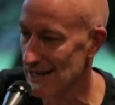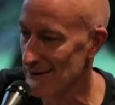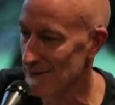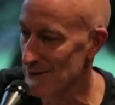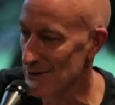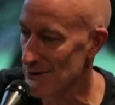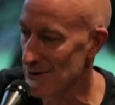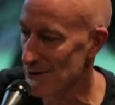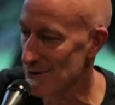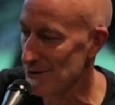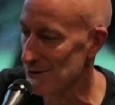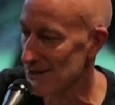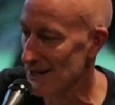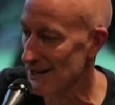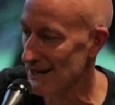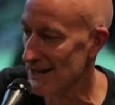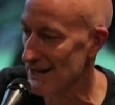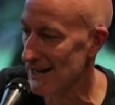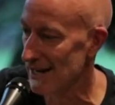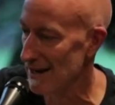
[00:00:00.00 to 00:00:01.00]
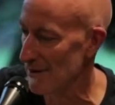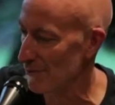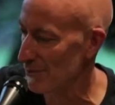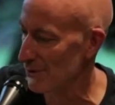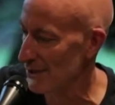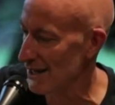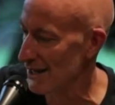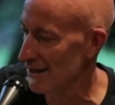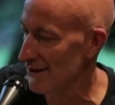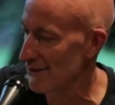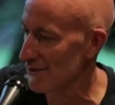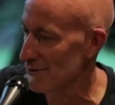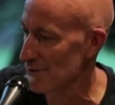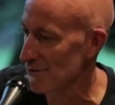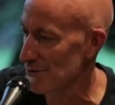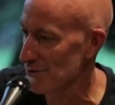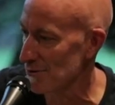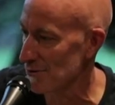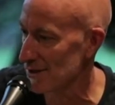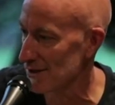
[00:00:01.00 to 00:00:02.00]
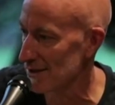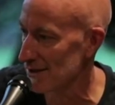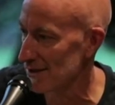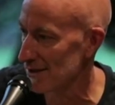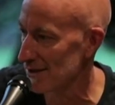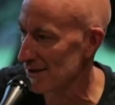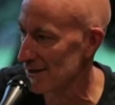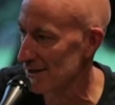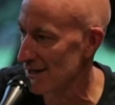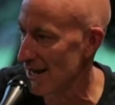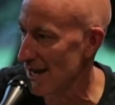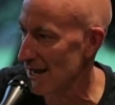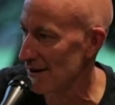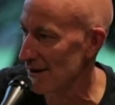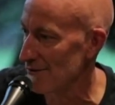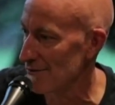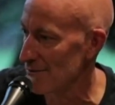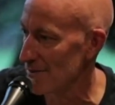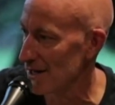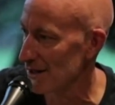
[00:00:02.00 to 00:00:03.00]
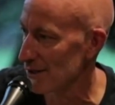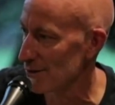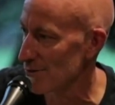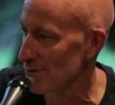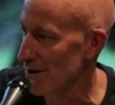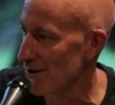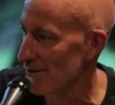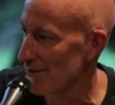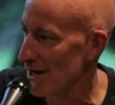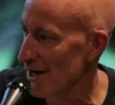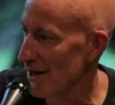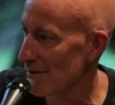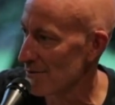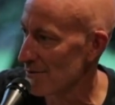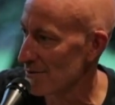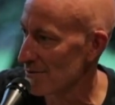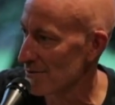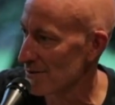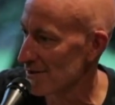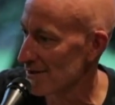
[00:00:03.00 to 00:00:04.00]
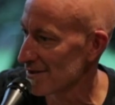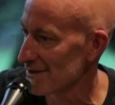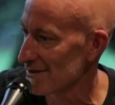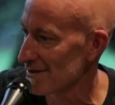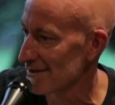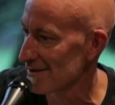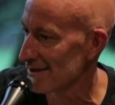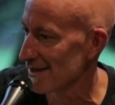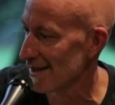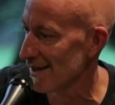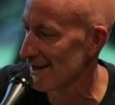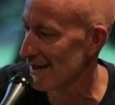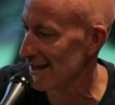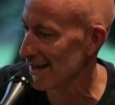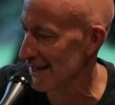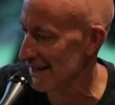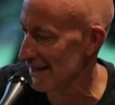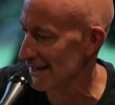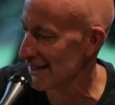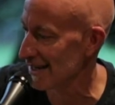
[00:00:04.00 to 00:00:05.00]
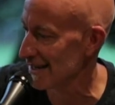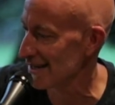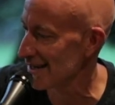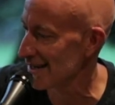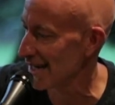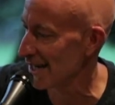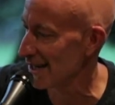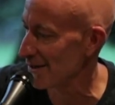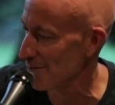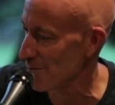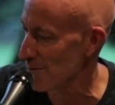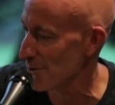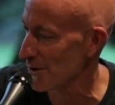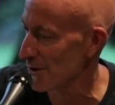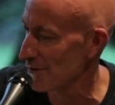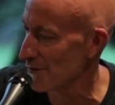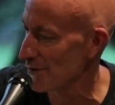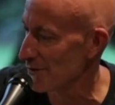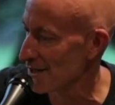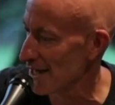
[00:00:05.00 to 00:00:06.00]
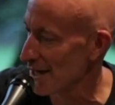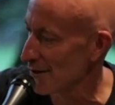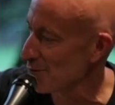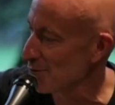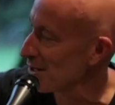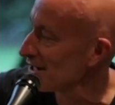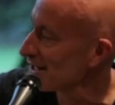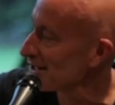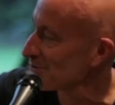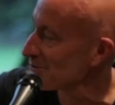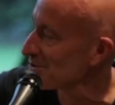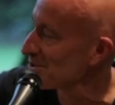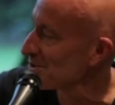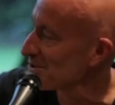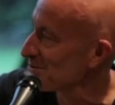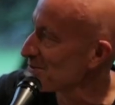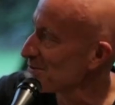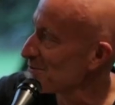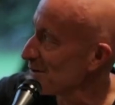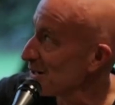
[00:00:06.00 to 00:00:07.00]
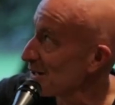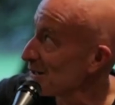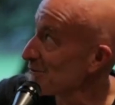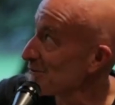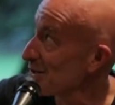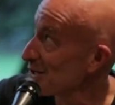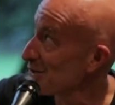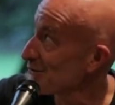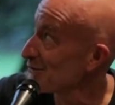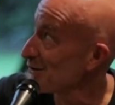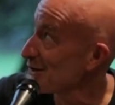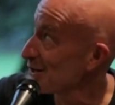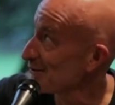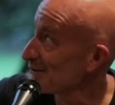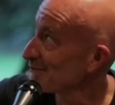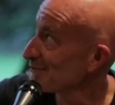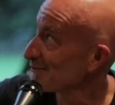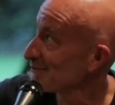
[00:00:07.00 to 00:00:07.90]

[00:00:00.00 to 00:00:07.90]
Every Thursday night I'm playing through 10 of my 12 albums in consecutive order for 10 weeks, which has been really, really fun.